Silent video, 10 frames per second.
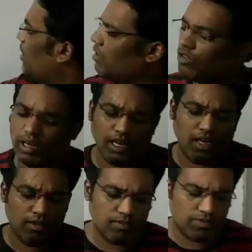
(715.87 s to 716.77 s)

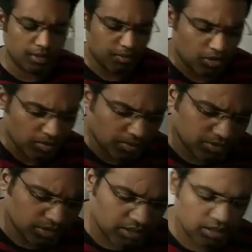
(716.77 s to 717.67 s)
have some problems,
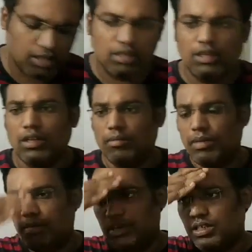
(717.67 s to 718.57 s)

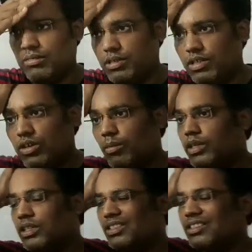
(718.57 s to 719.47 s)
maybe some
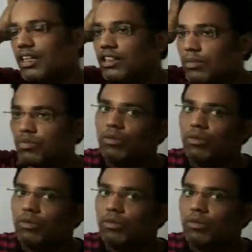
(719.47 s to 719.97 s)
trigonometric, then the problem